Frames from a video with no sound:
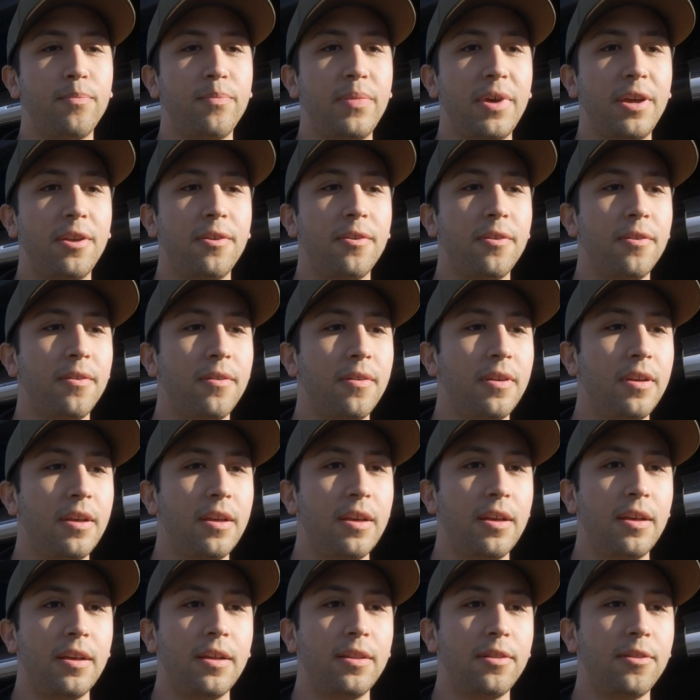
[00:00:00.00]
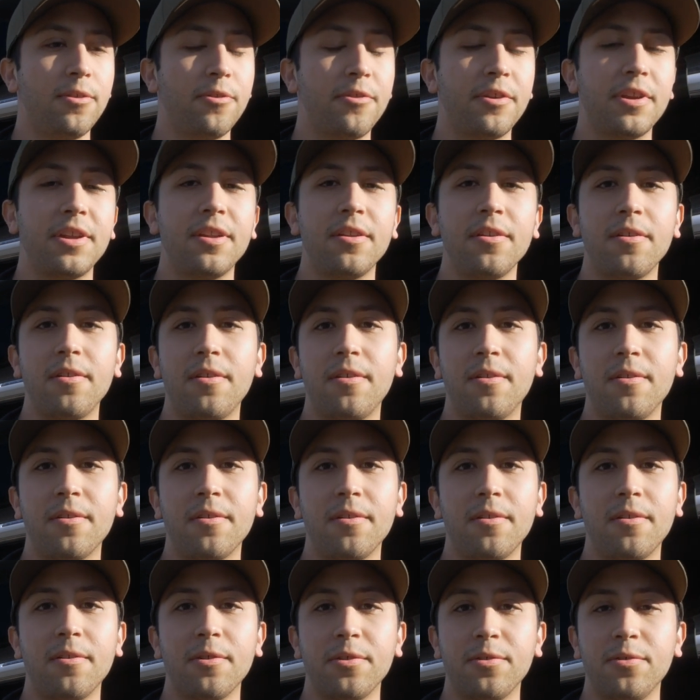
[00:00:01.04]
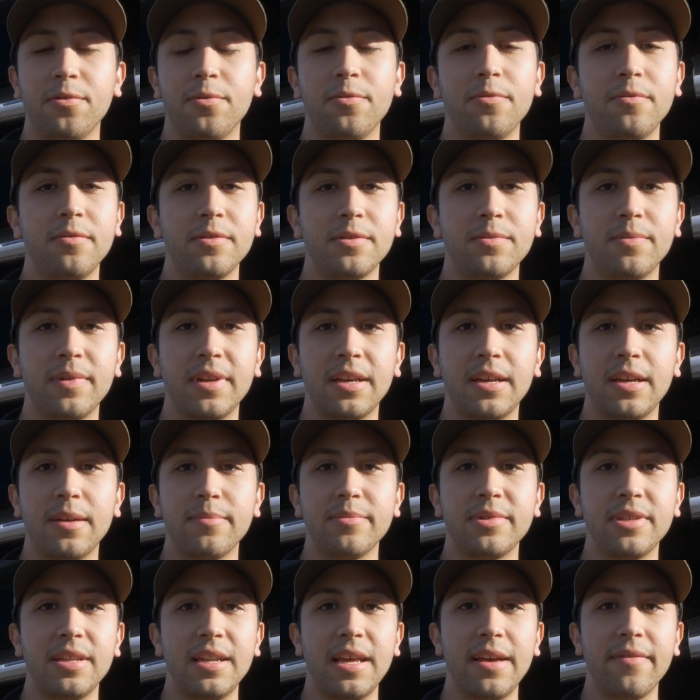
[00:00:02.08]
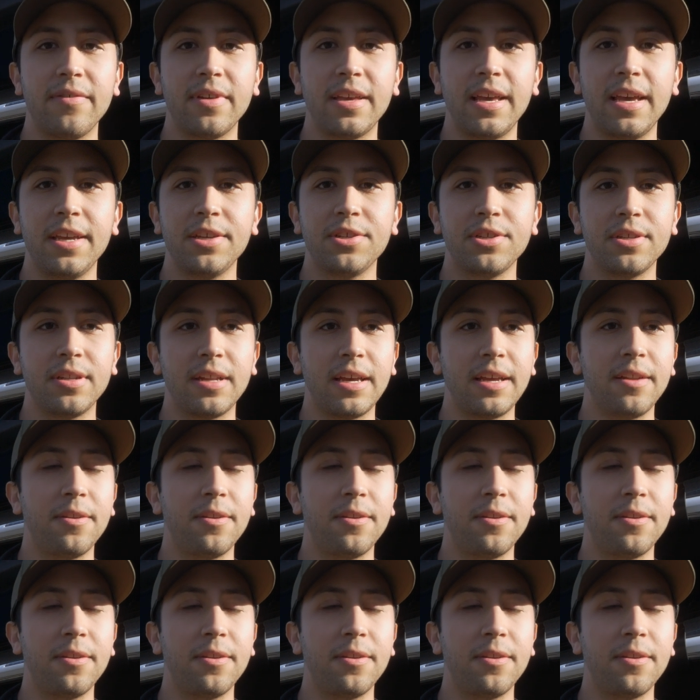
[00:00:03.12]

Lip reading: better learning our tools when it comes to navigation.